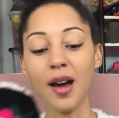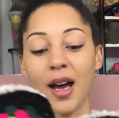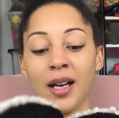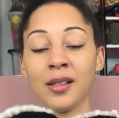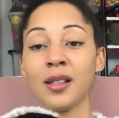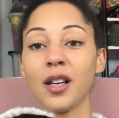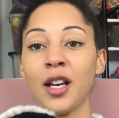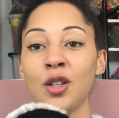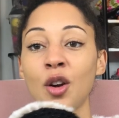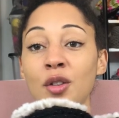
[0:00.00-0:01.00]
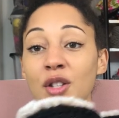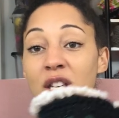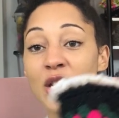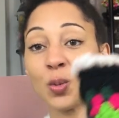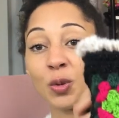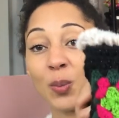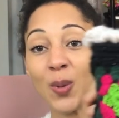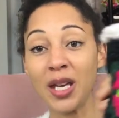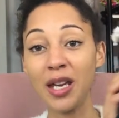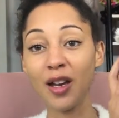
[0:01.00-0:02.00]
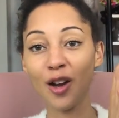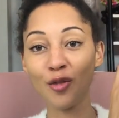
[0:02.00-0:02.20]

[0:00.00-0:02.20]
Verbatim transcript: and I know that these will be